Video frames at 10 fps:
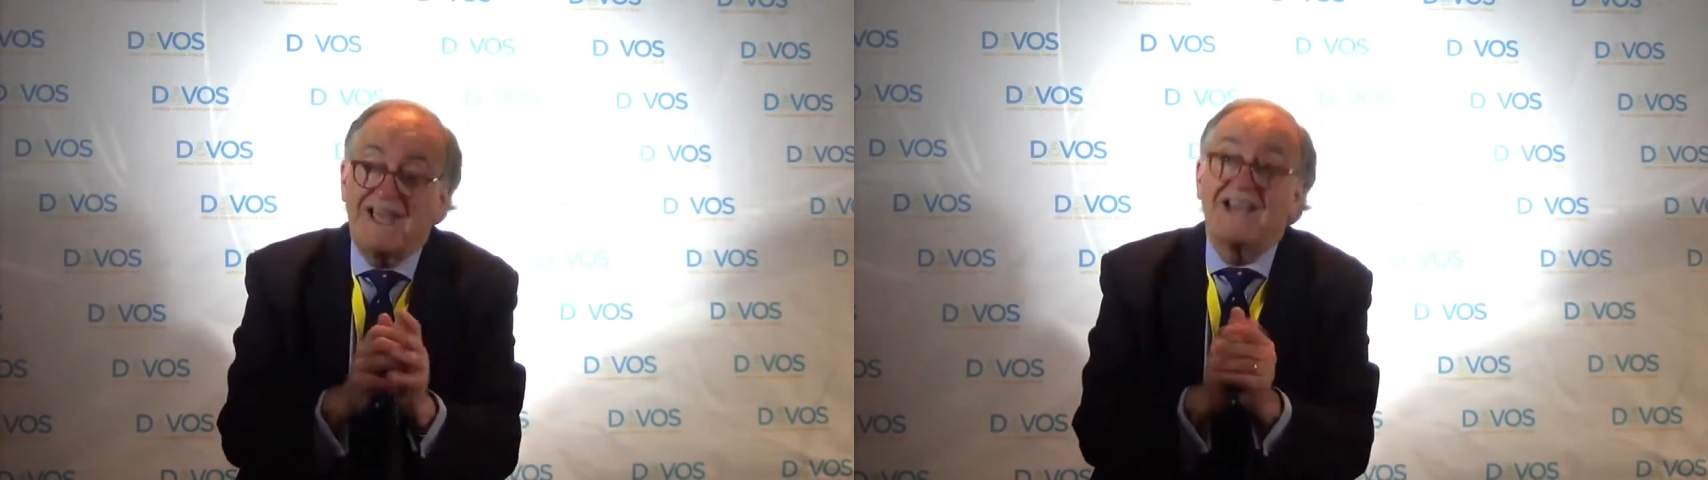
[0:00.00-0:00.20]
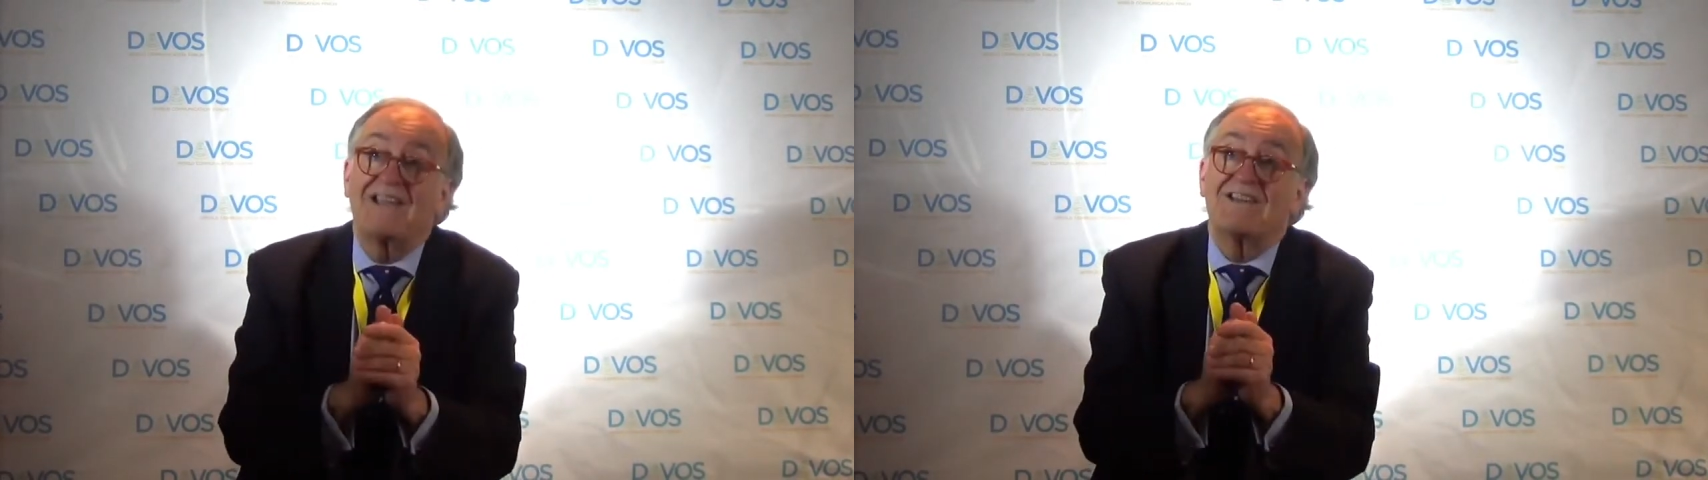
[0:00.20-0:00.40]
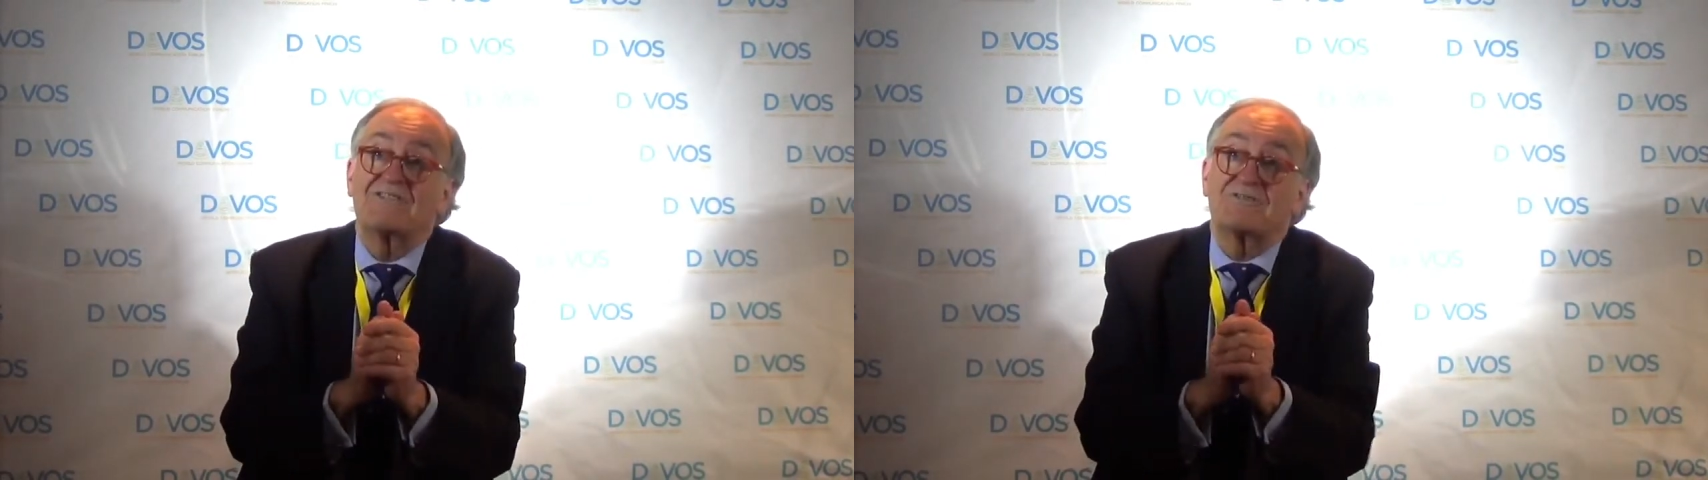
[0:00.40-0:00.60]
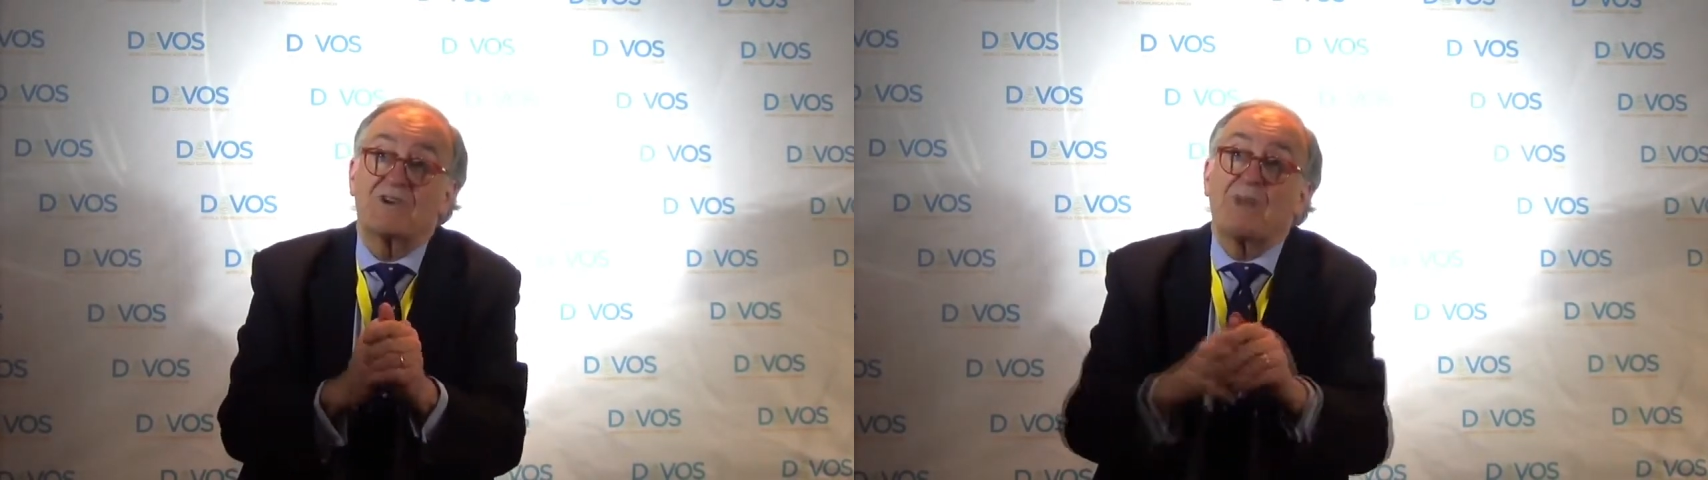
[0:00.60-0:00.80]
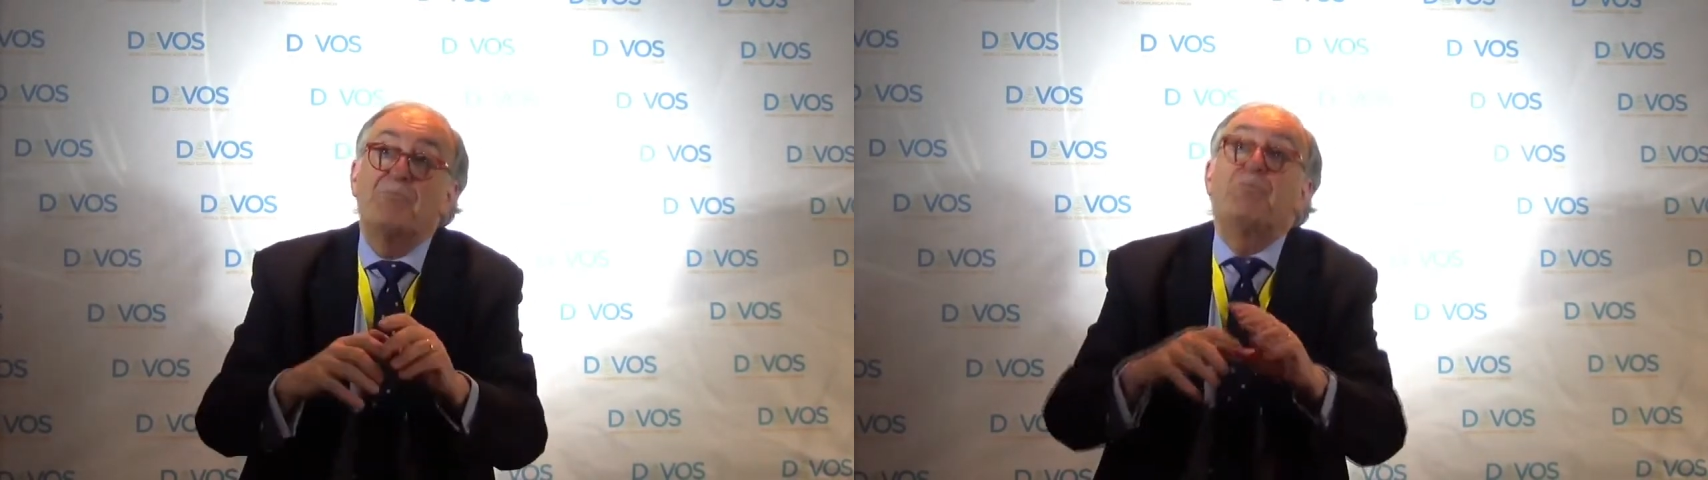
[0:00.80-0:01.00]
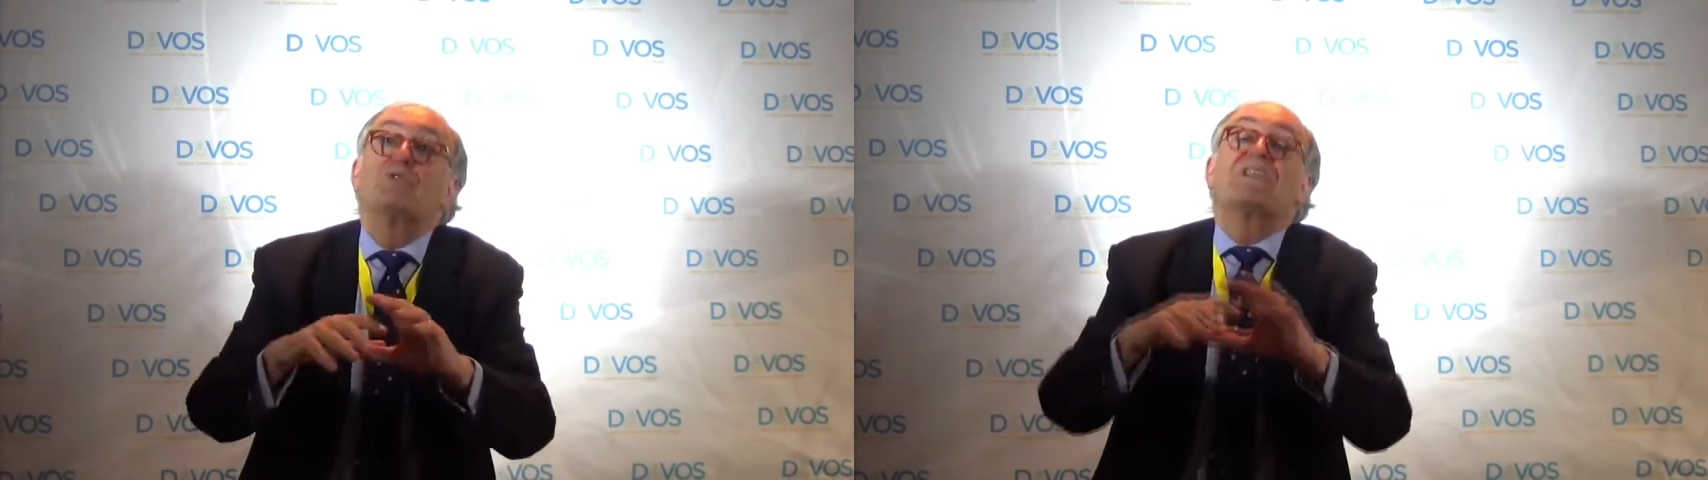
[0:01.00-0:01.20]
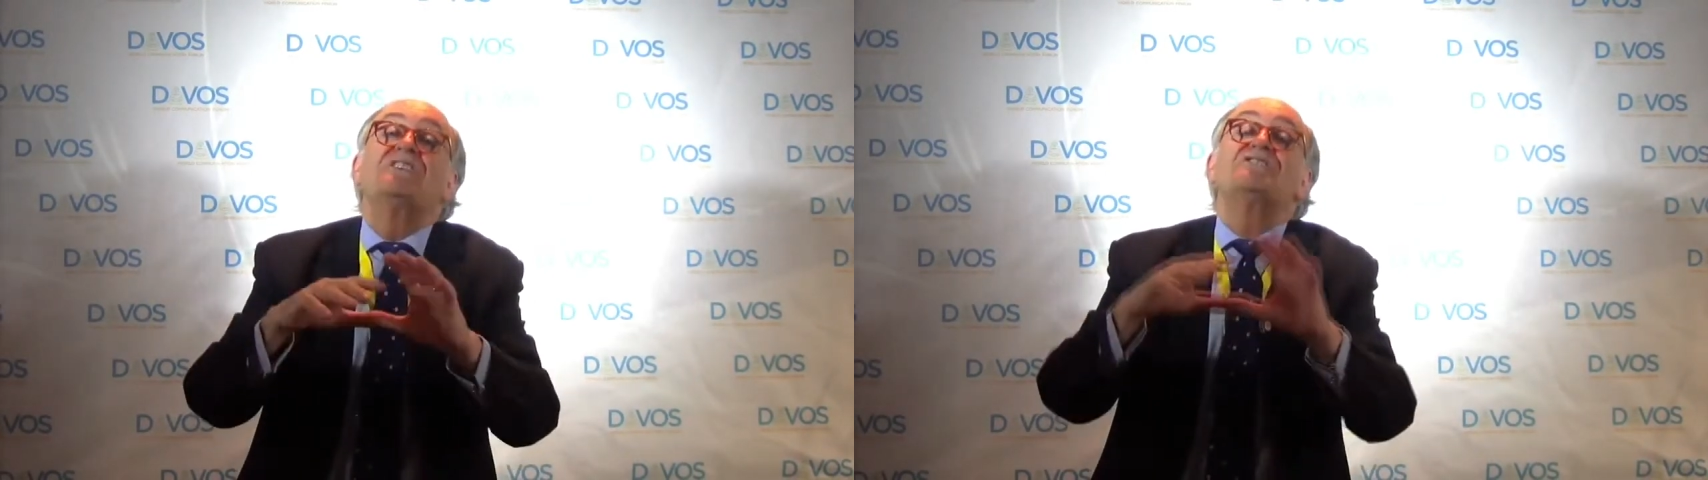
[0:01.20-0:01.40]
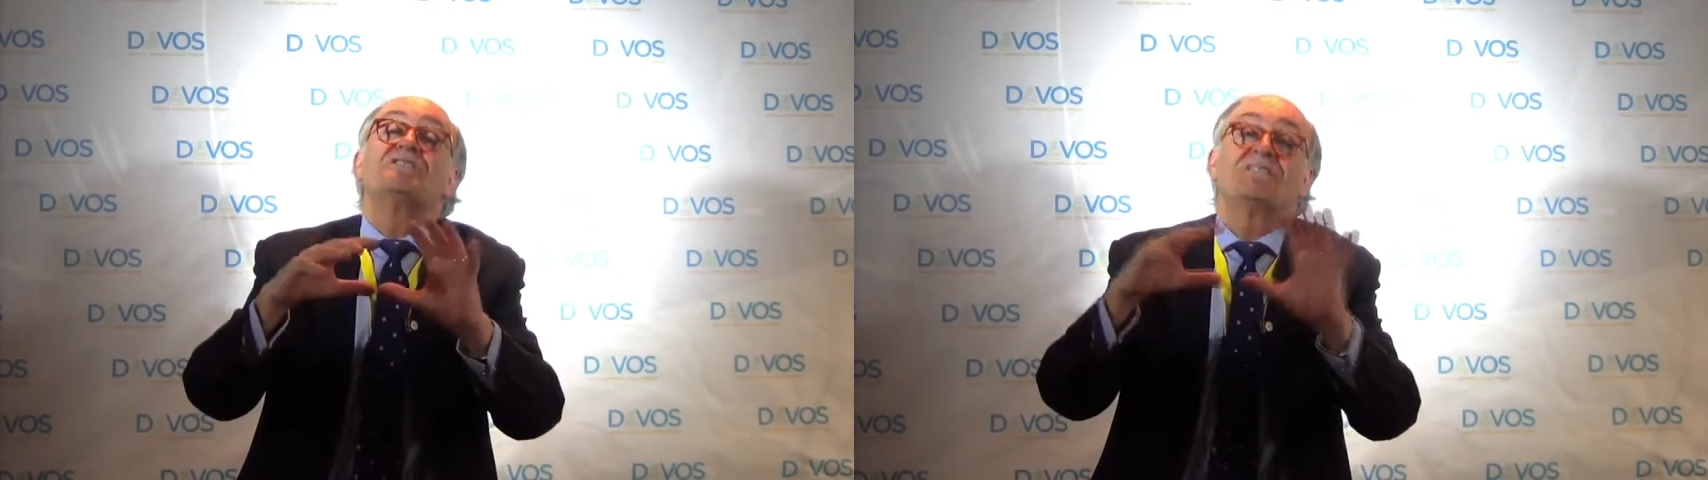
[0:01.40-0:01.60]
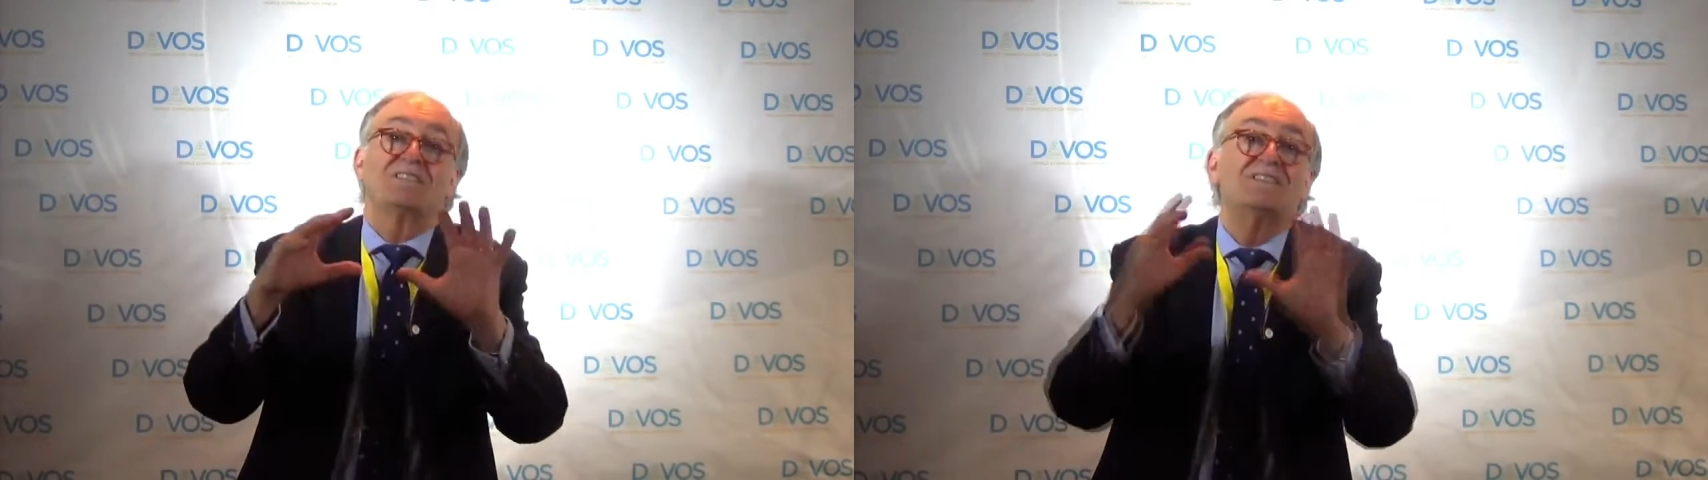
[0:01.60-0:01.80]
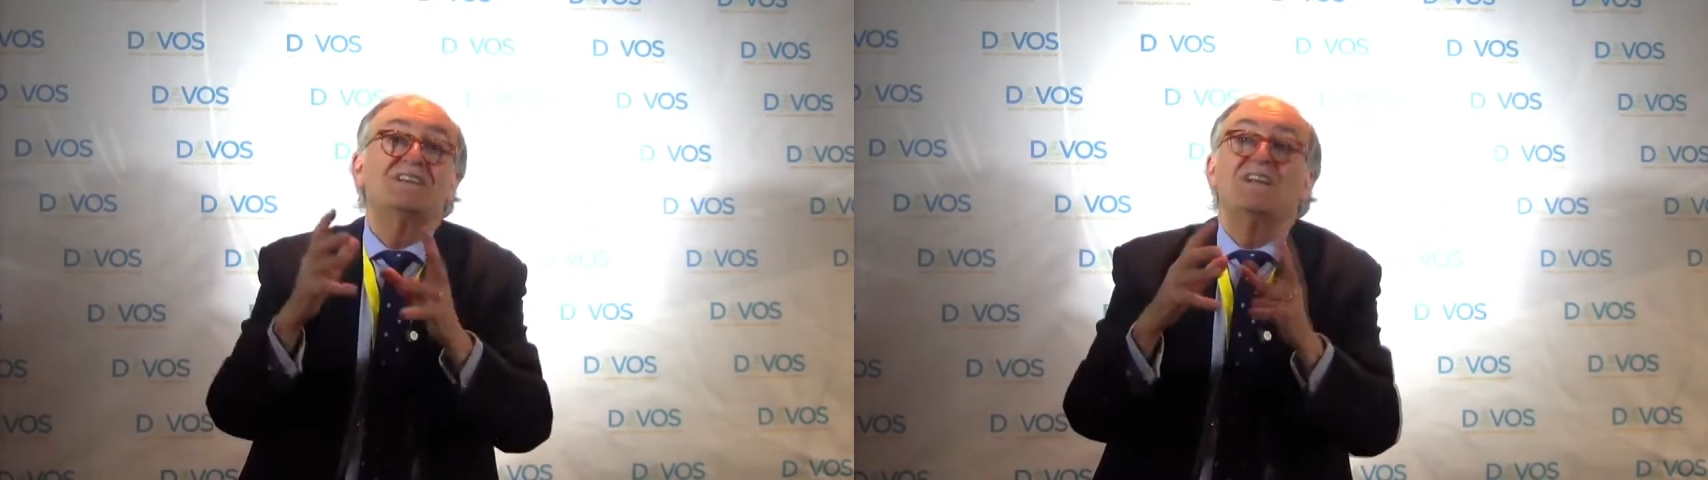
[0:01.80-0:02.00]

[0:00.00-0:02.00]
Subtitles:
angles for a potential